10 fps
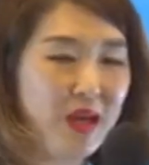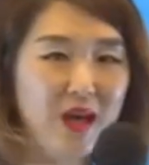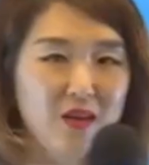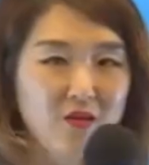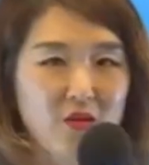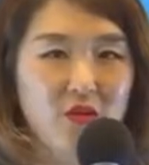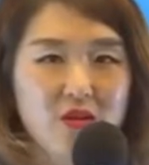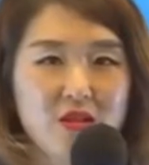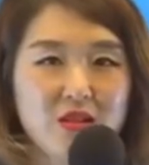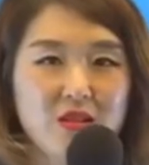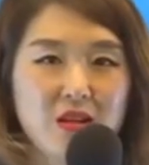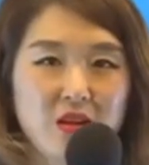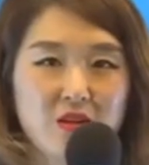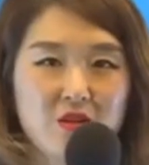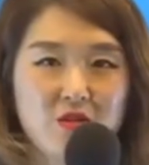And course,
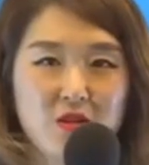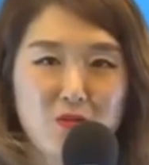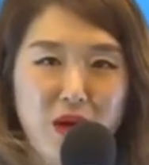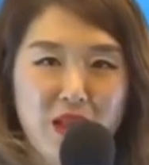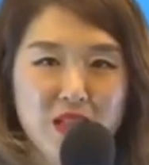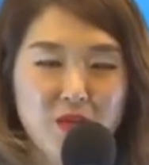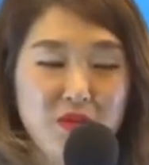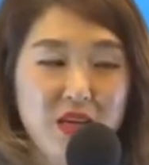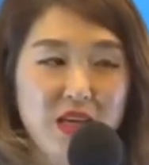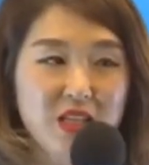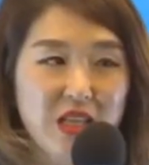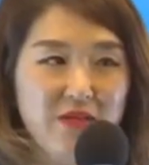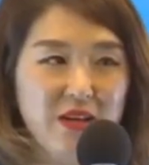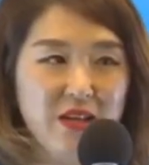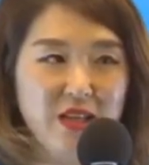to balance the pH
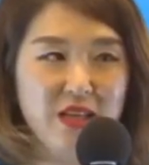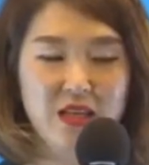level.